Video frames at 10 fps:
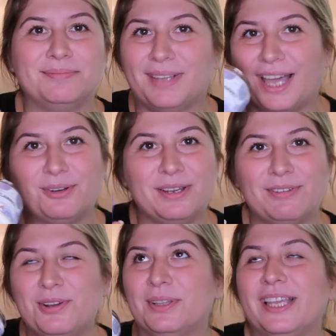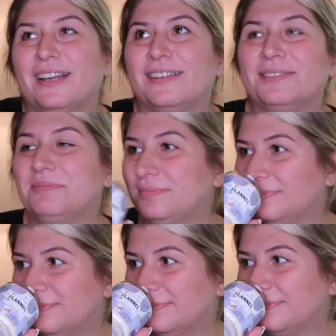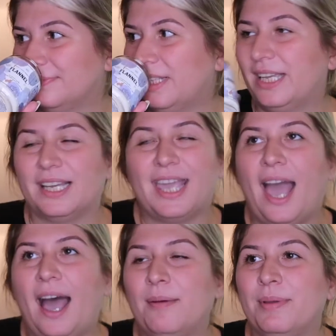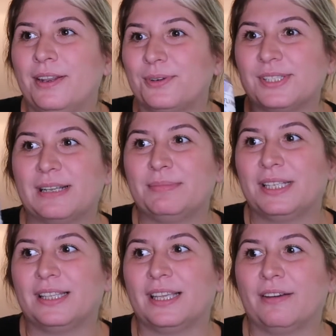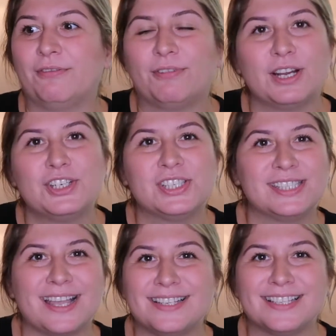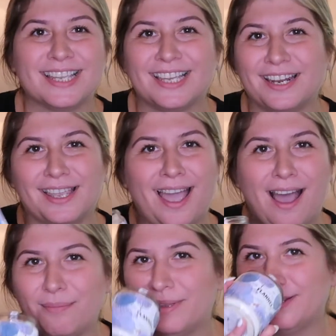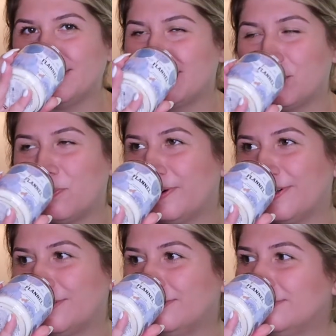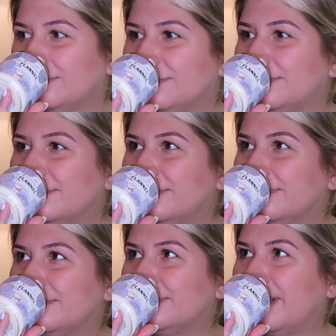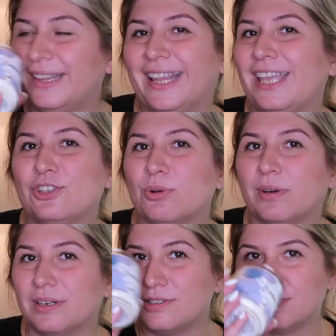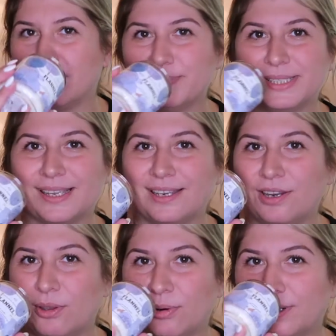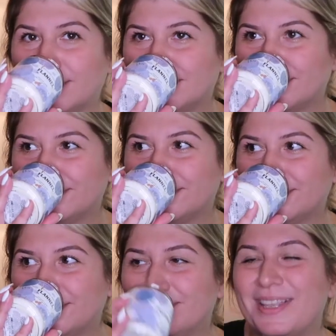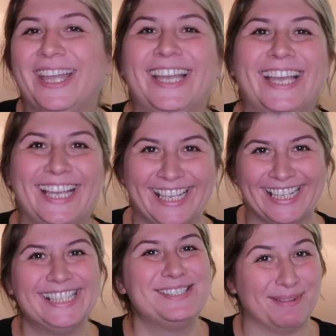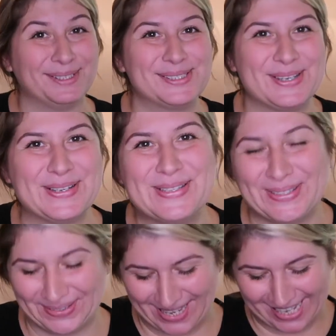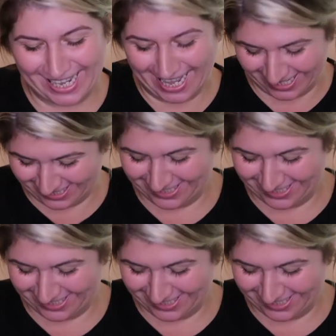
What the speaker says: don't even know, like a cabin or something, like a fresh scent, like in a cabin somewhere in Lake George, upstate New York. It smells good. So I got